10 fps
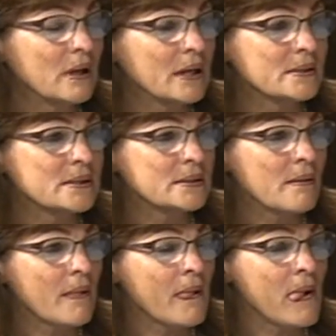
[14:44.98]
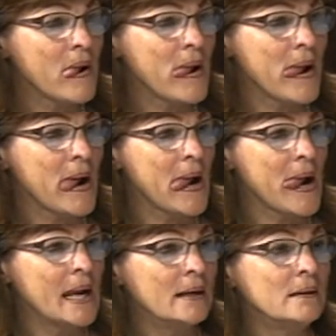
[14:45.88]
And sometimes it's a little difficult to
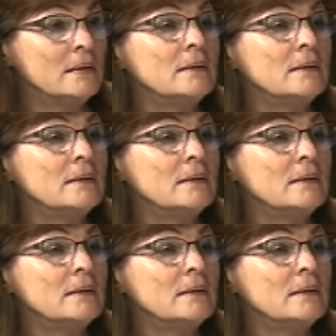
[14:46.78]
recognize